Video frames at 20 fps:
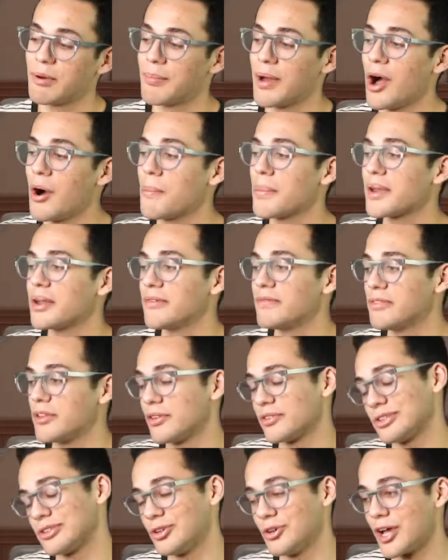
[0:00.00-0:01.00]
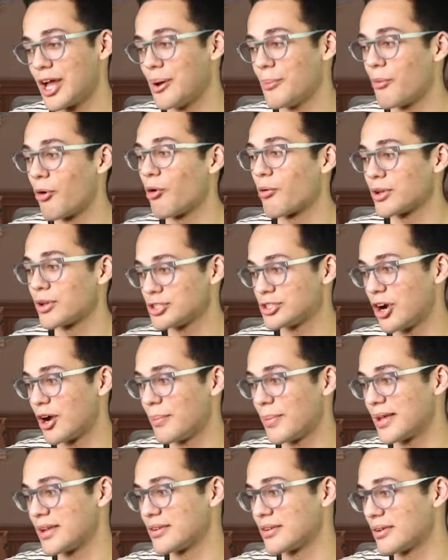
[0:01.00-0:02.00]
amount, but it feels like you get more with
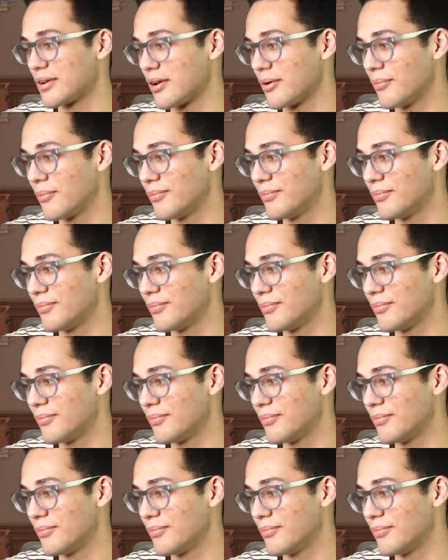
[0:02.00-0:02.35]
Charmander.